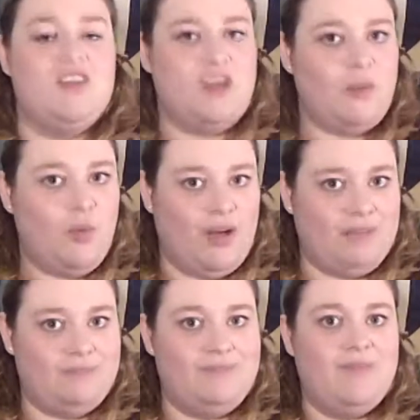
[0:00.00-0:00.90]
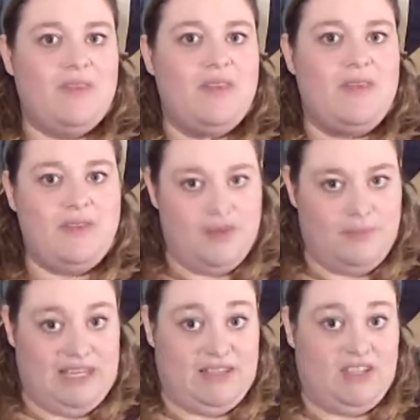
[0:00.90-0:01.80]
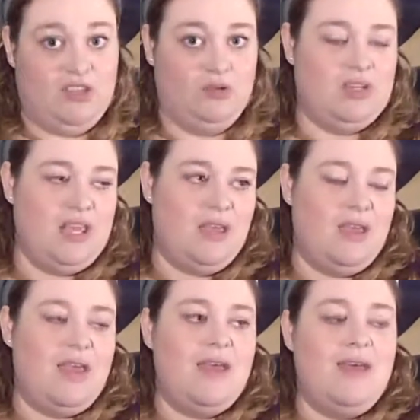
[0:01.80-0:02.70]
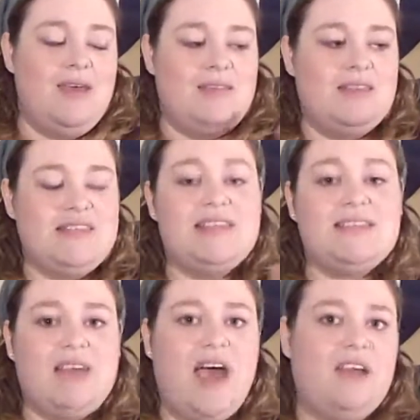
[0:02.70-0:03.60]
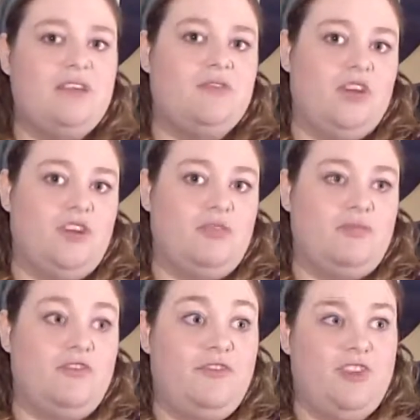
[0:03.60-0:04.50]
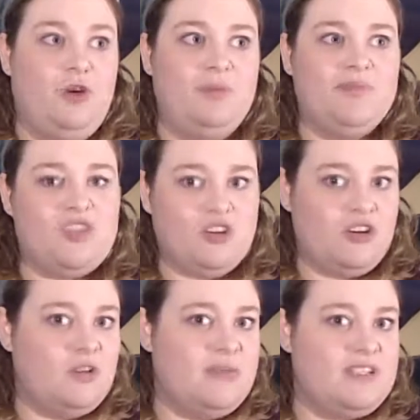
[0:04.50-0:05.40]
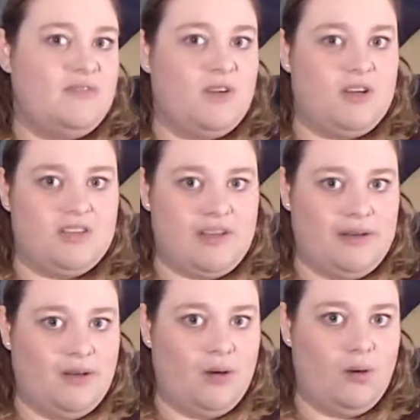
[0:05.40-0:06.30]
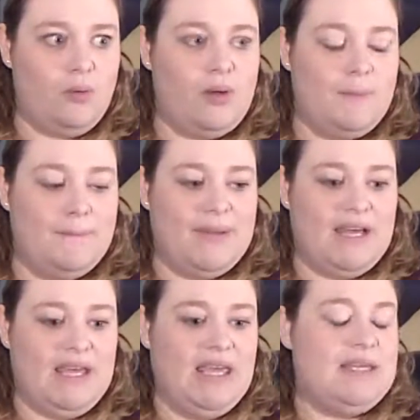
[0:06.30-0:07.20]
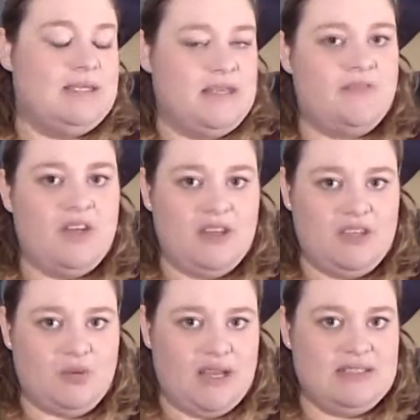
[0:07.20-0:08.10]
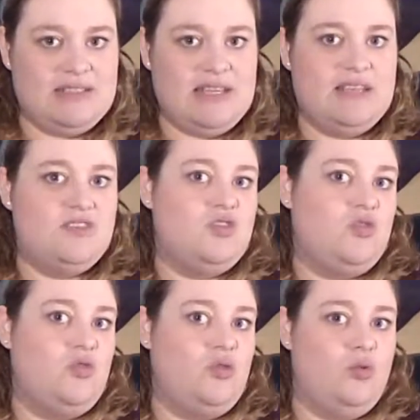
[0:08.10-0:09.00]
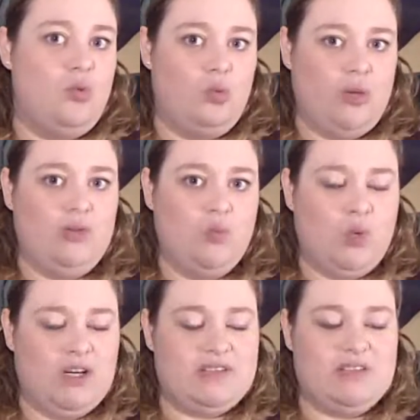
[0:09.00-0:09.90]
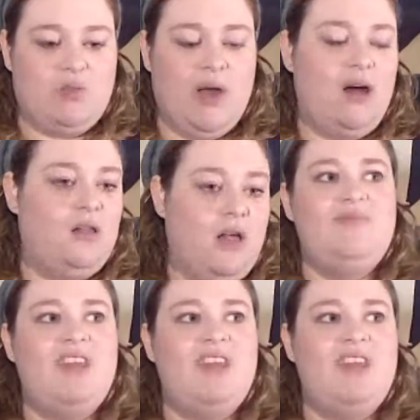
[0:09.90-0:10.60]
Number 1, the meet cute. This is kind of a film term as far as I know, but it definitely translates to written works as well.